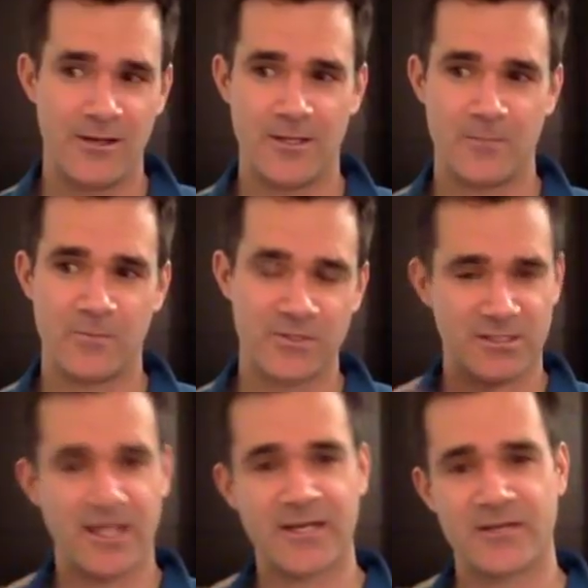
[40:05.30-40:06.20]
There's a
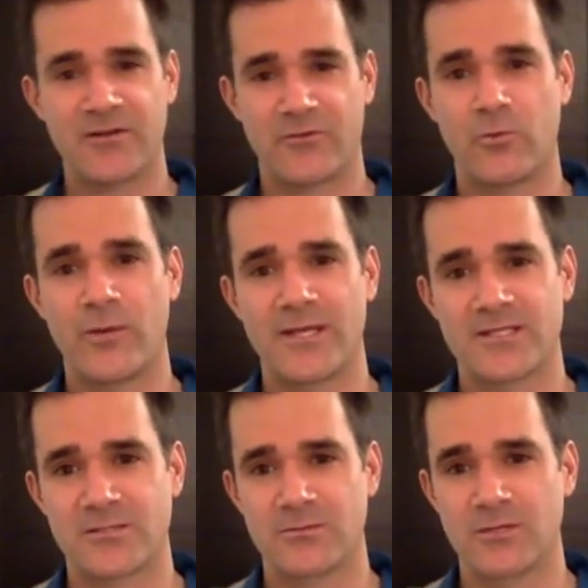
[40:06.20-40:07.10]
lot of different
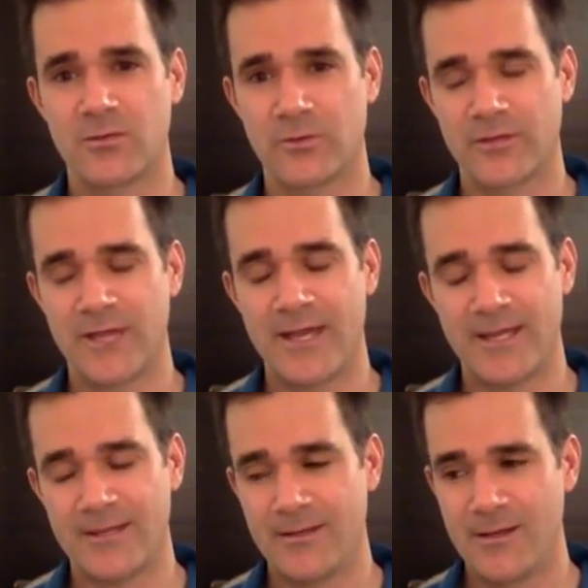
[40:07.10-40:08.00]
ways to lower the
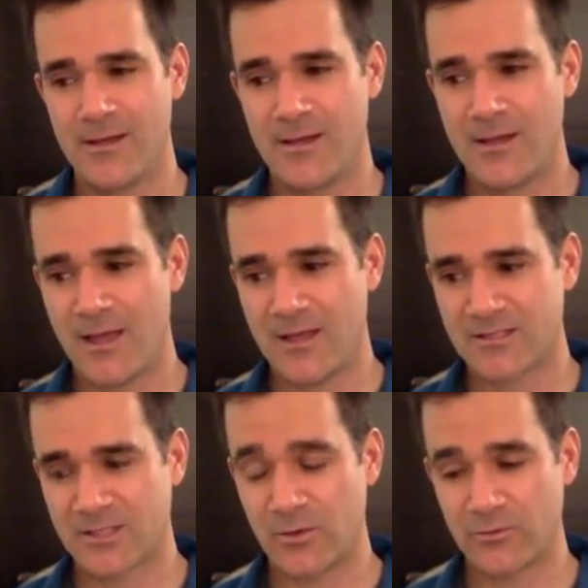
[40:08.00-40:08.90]
head.
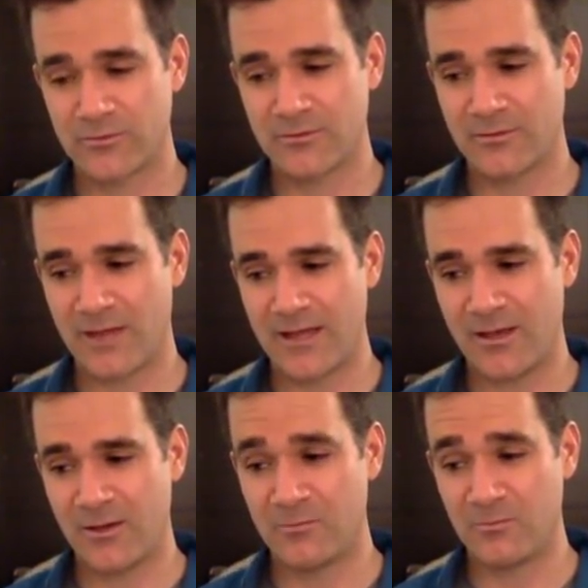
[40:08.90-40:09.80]
So
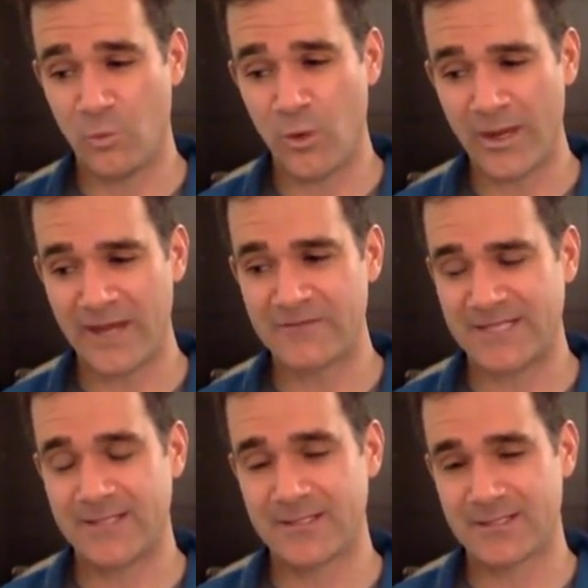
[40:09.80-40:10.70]
what I've
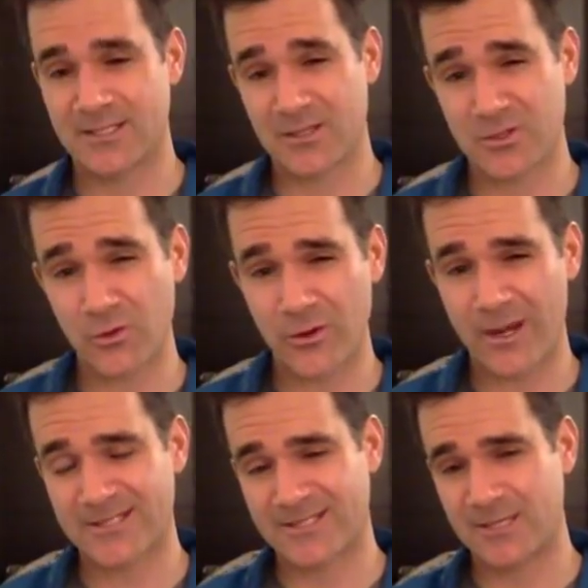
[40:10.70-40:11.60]
seen is that the
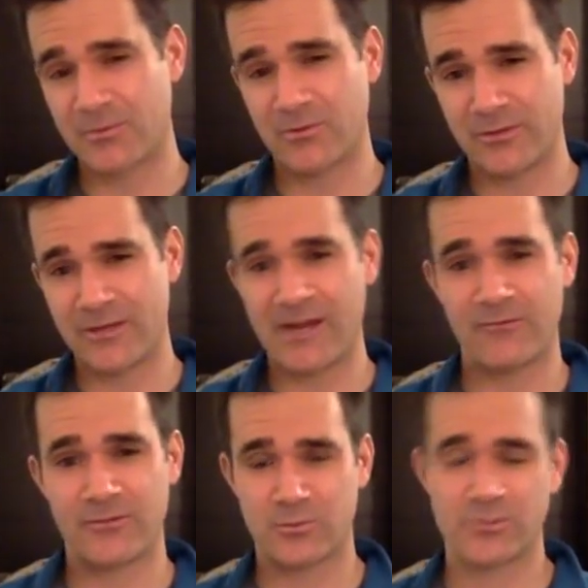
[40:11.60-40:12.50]
thorax typically on
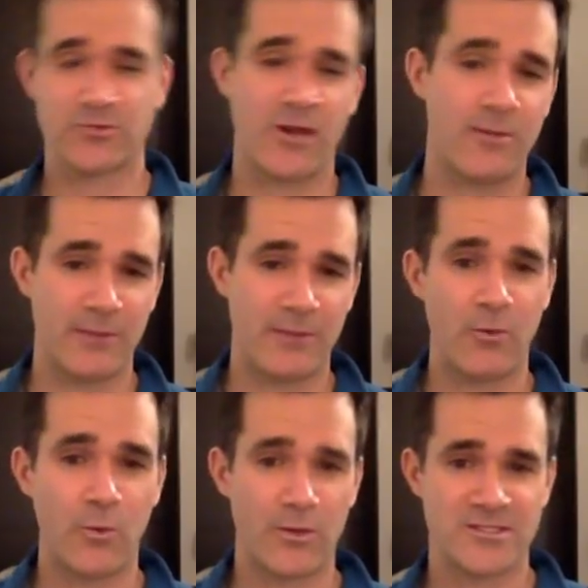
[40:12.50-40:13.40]
average will drop about
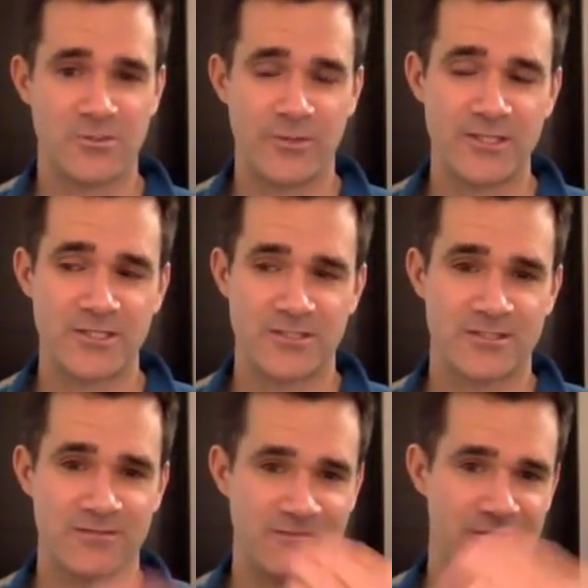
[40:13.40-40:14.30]
1 to 2
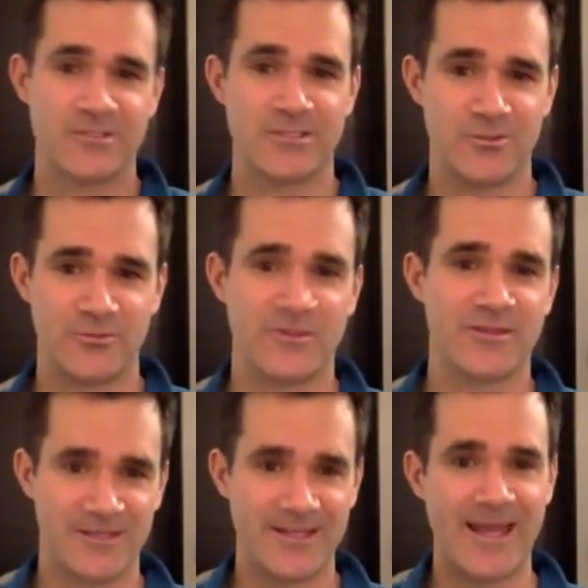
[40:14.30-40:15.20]
inches if you assume that
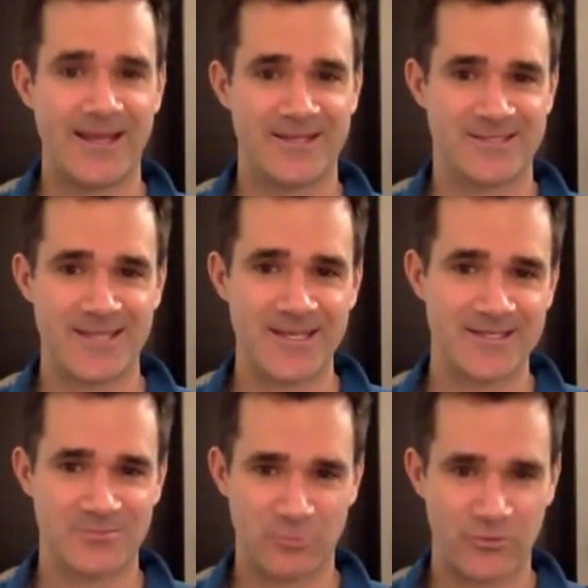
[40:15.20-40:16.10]
the neck
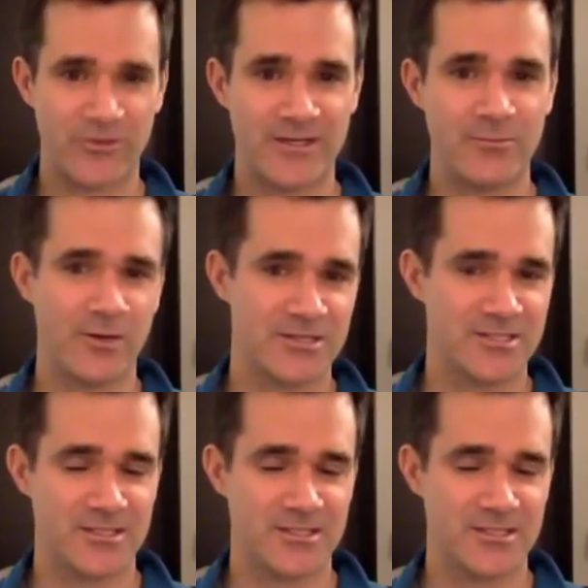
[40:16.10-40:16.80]
stays pretty much